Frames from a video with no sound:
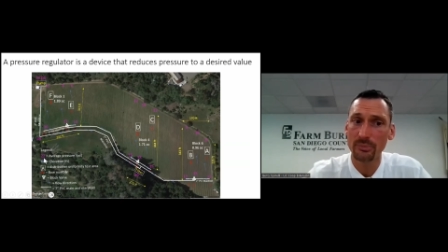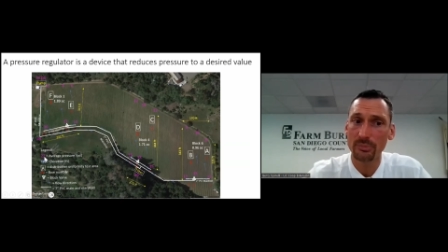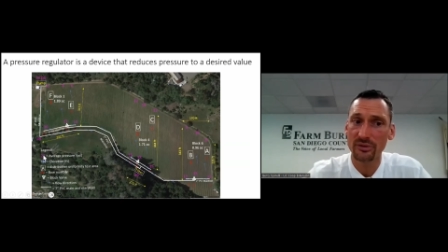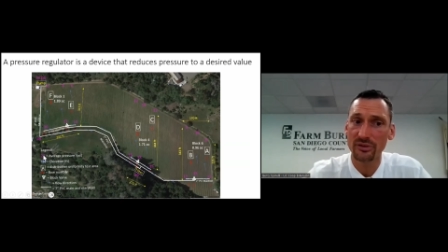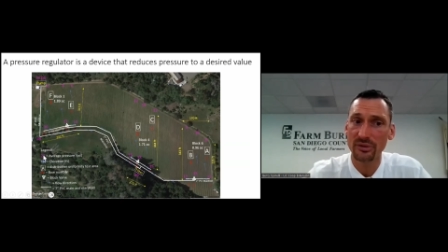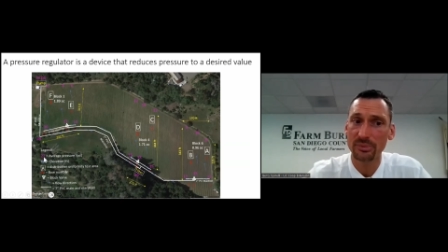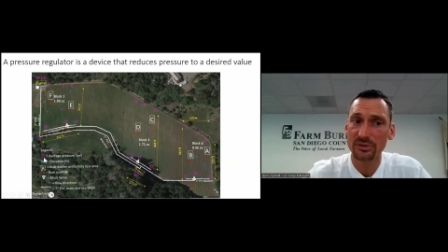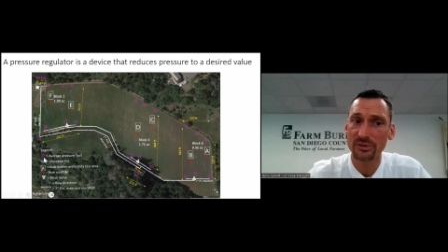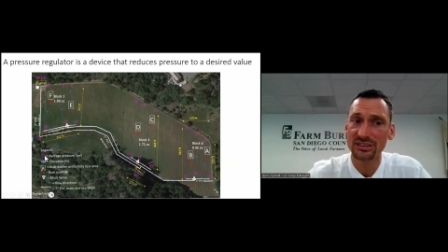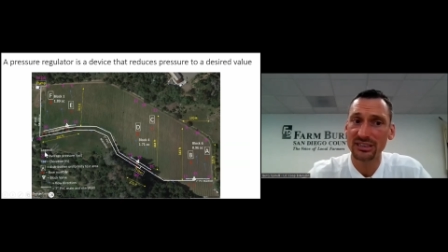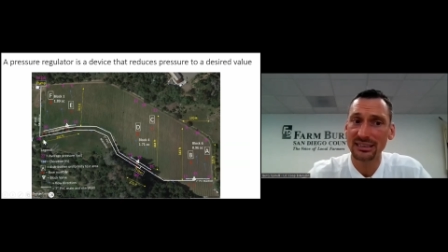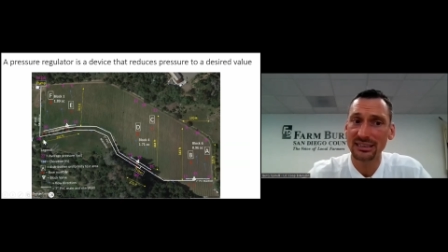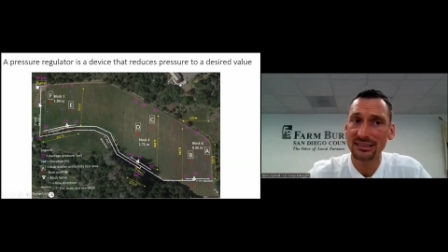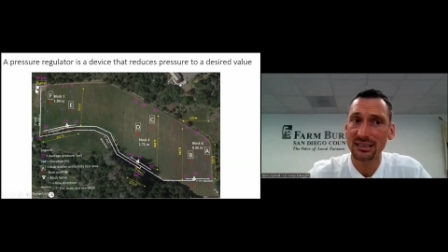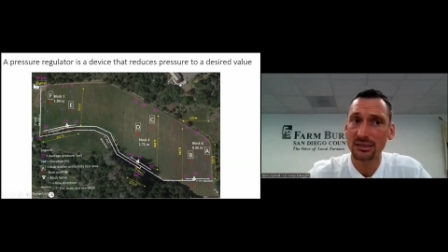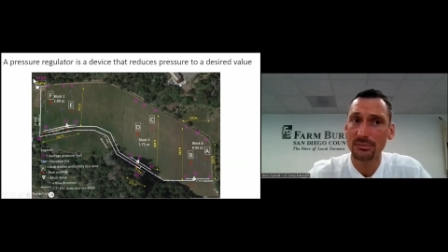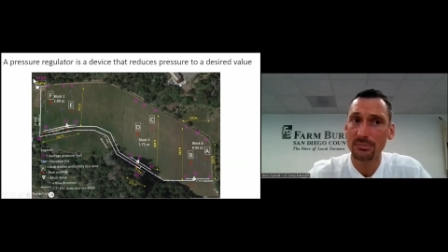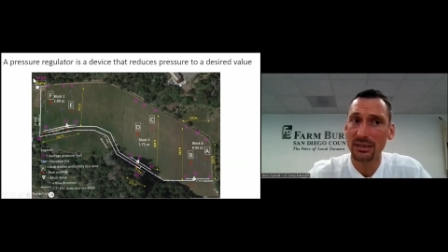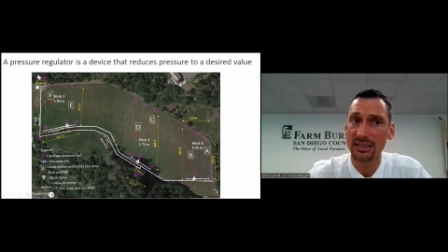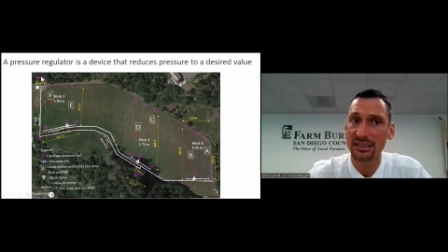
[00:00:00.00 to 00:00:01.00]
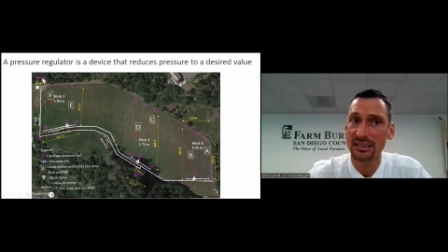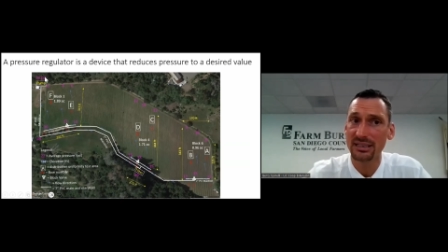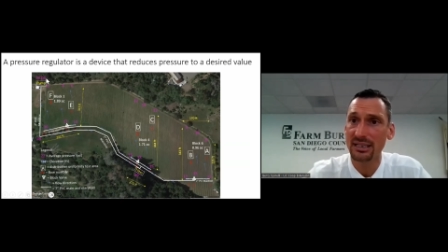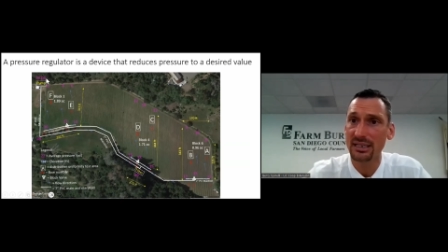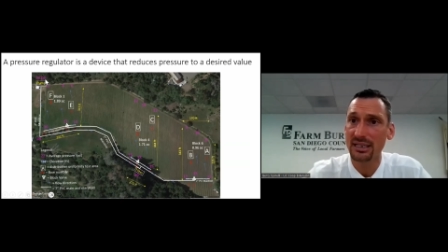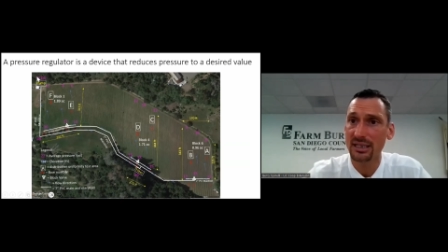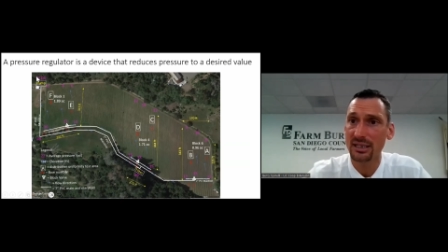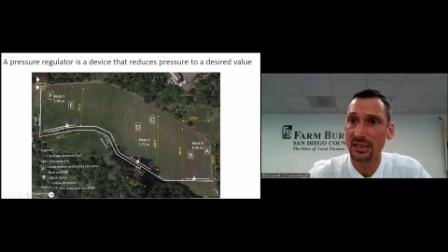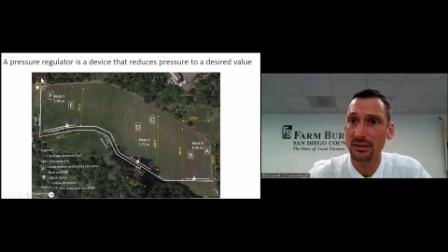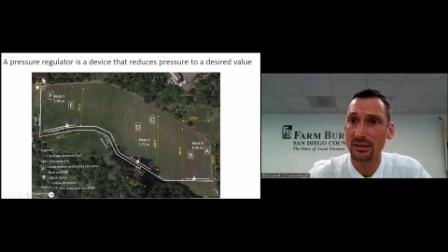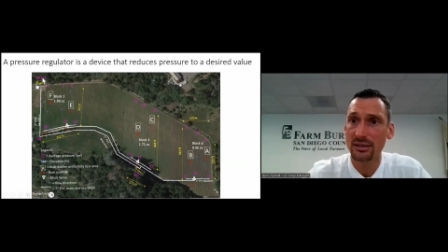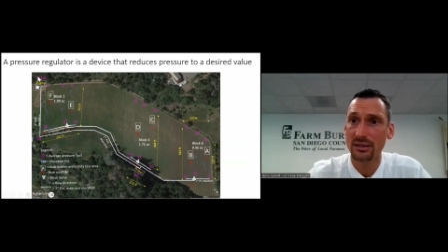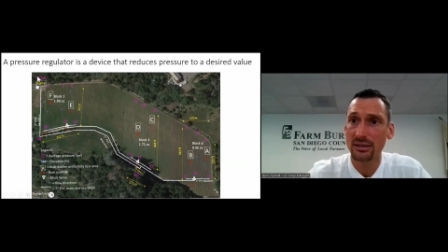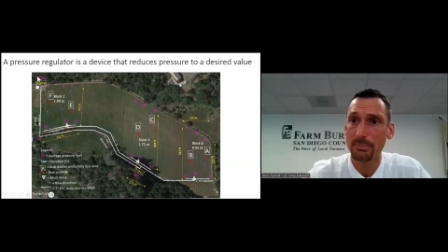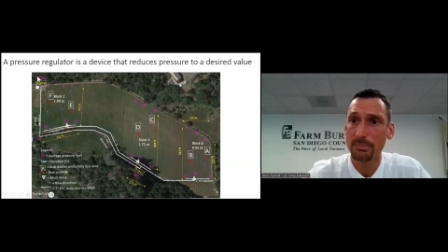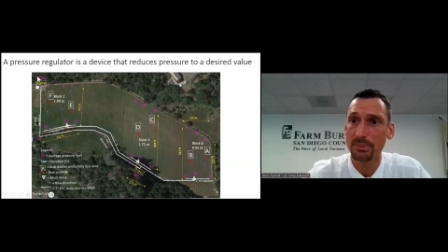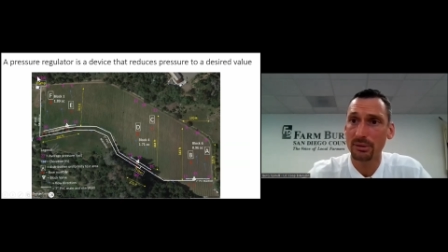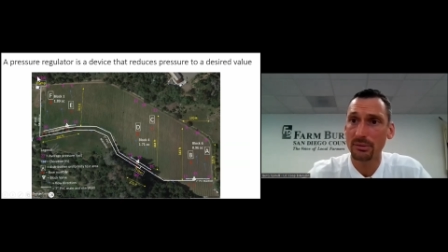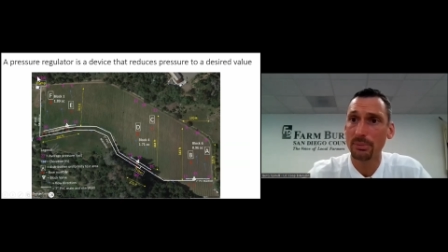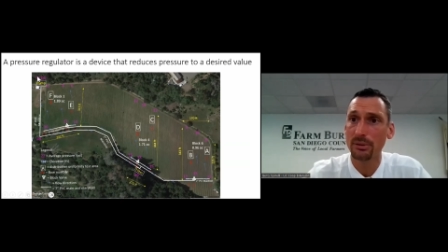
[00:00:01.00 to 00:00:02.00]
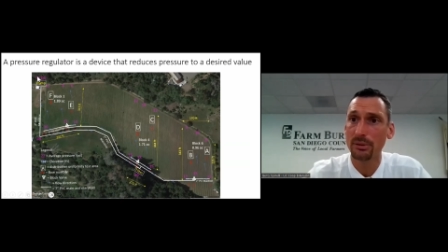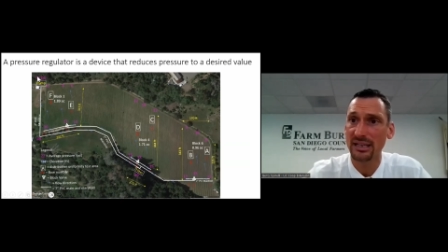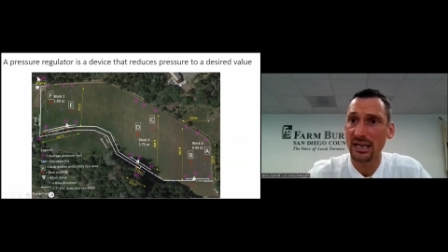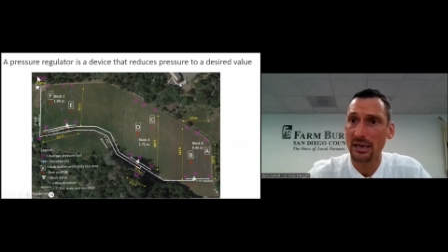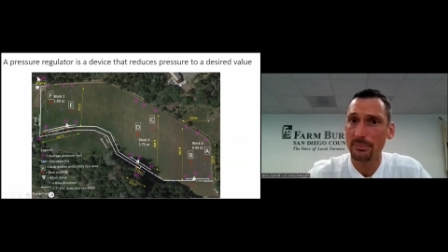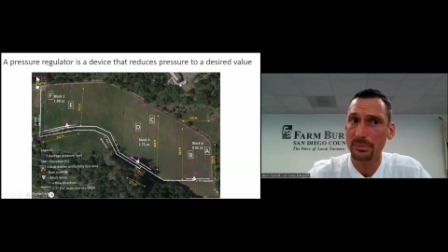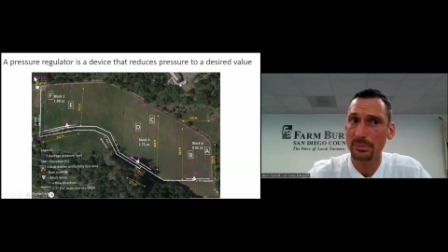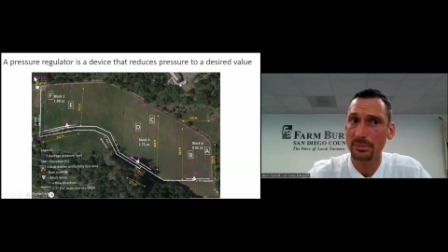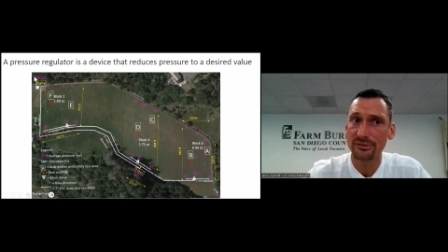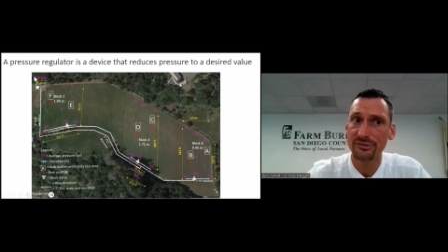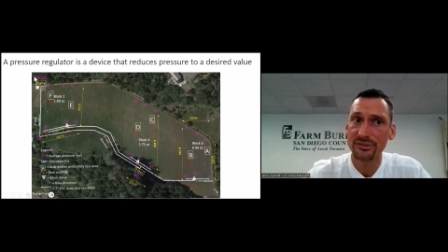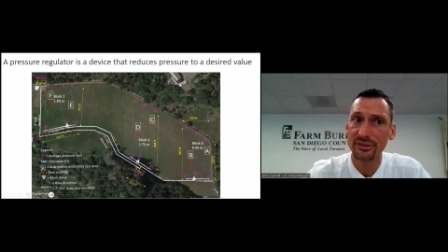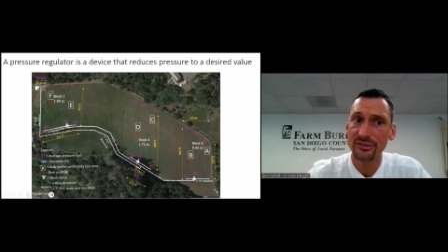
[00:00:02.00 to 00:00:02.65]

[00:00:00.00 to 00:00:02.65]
represented by the uh, purple number: